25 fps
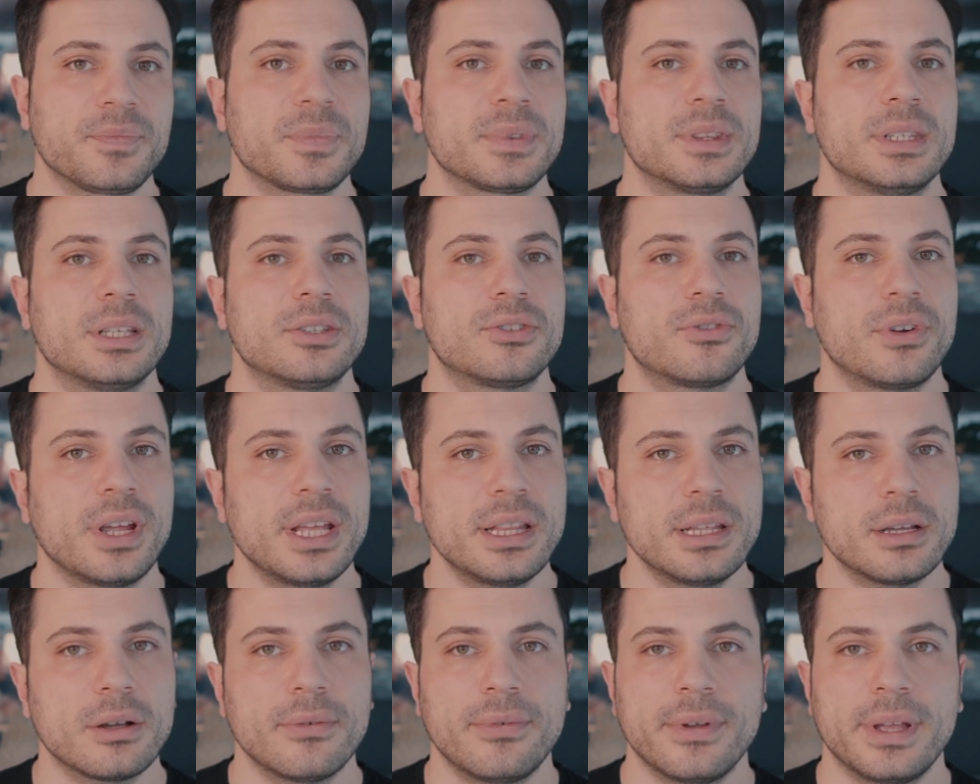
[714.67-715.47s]
The
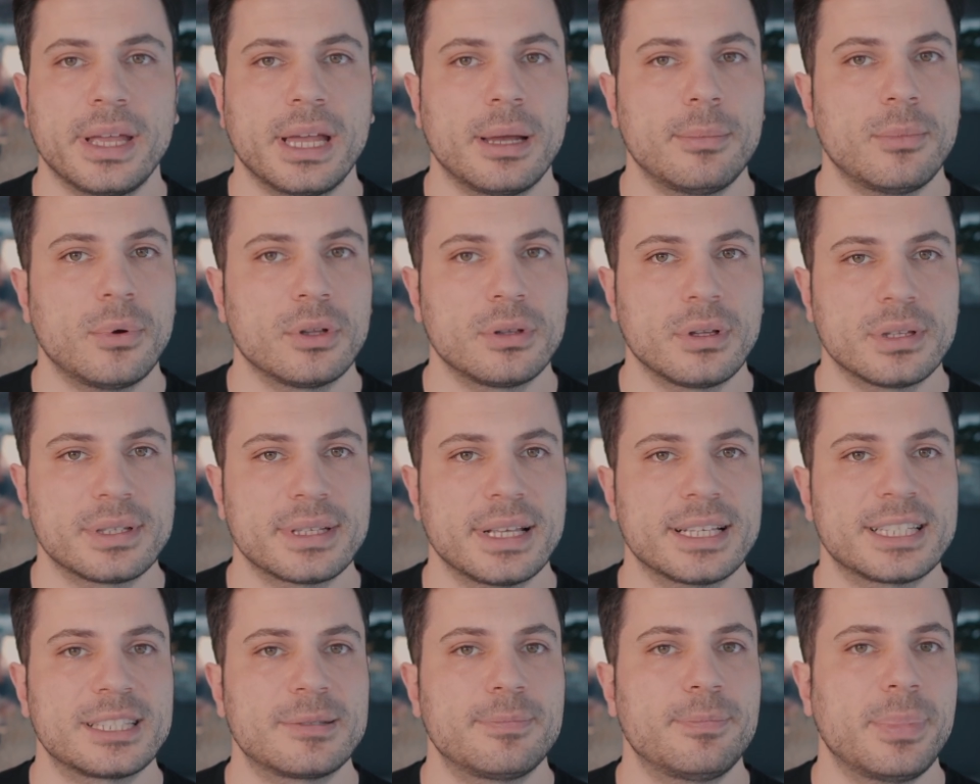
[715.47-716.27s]
training of AI models,
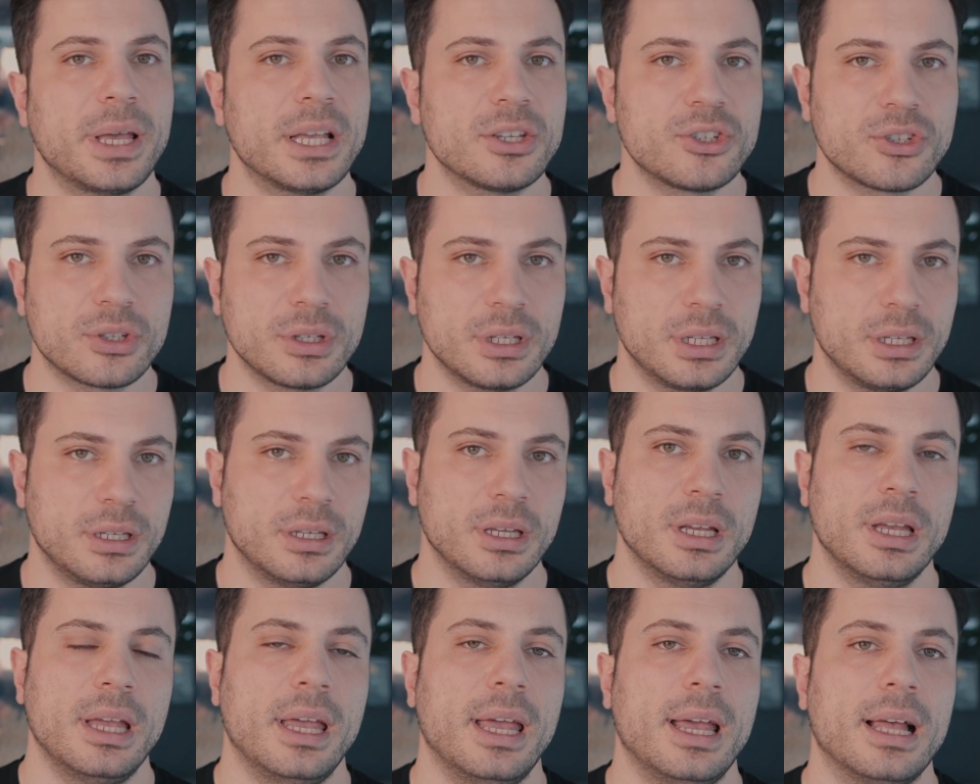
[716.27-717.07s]
especially
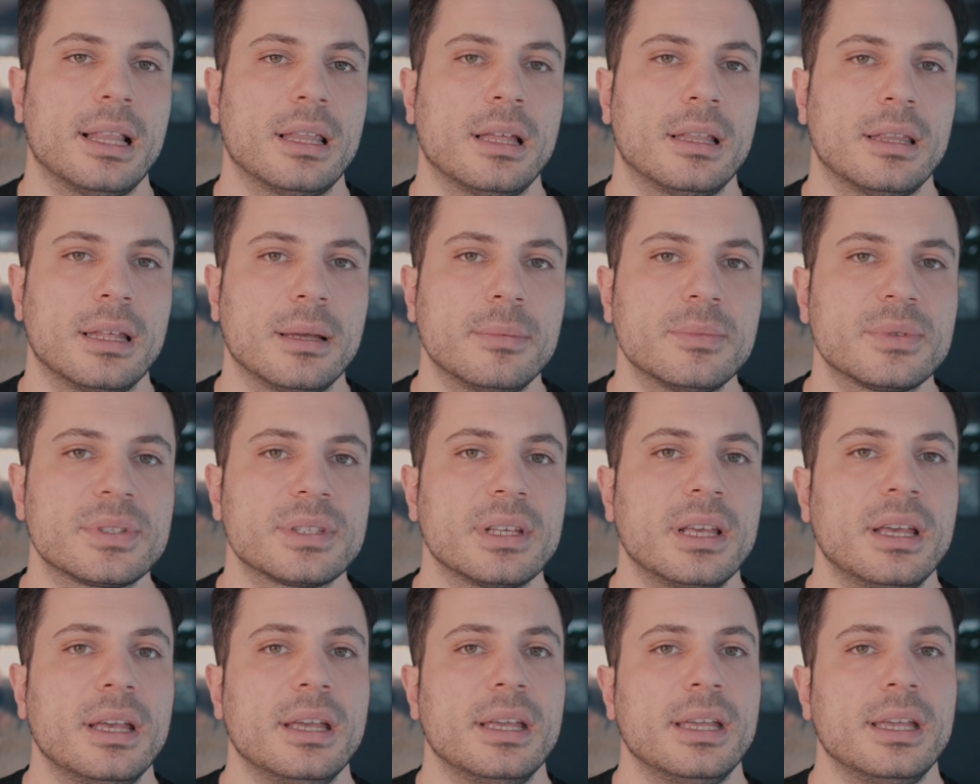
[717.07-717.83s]
LLMs,